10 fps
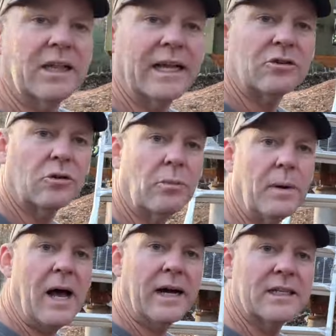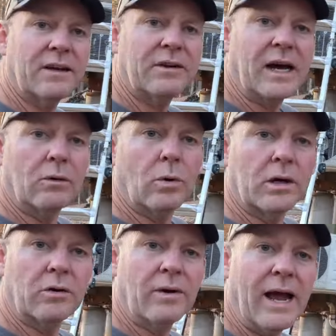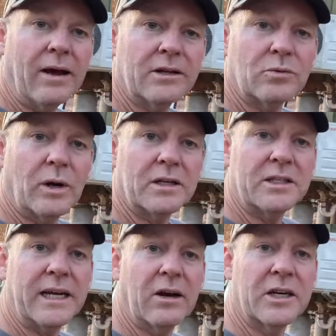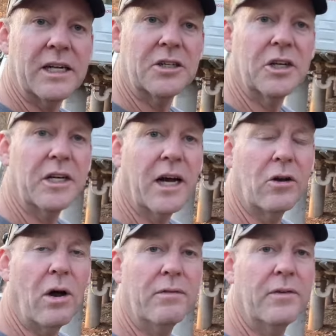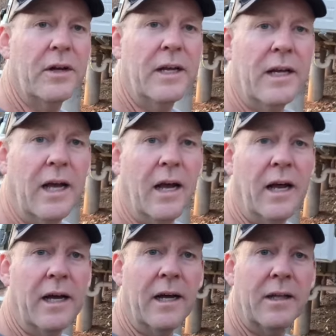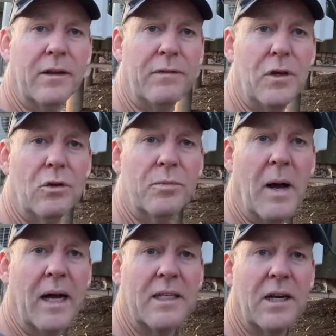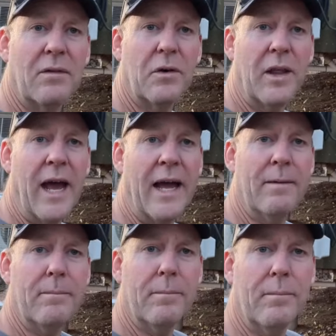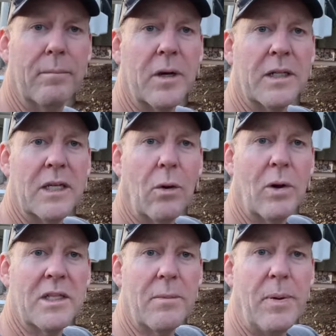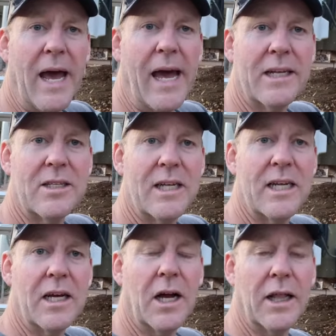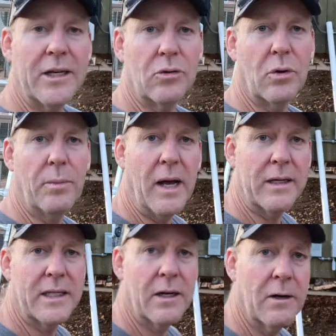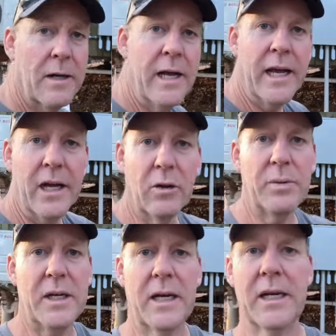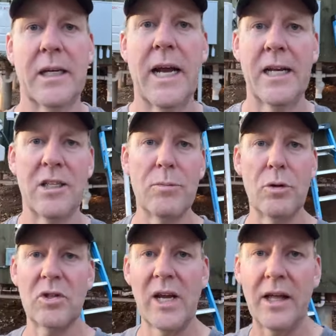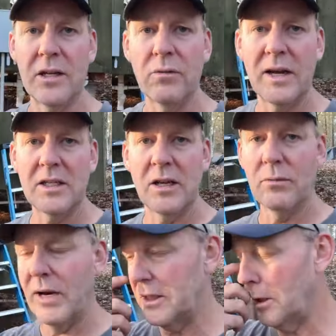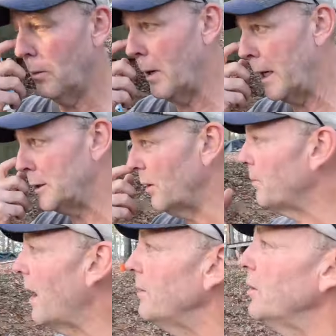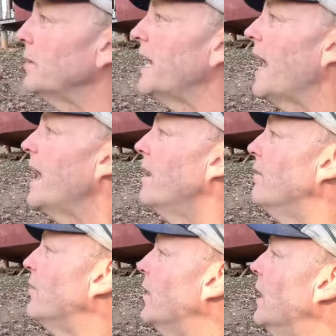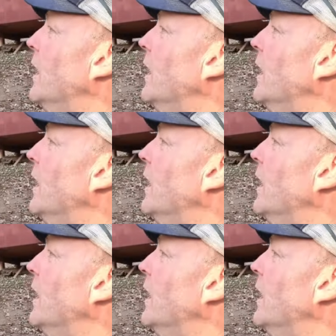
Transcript: electrical box I've got to work around as well as the air conditioning cutoff, uh, the fuse box there for that. But uh, once I'm past the electrical box here, it'll be uh, kind of smooth sailing the rest of, rest of the way. So I probably only have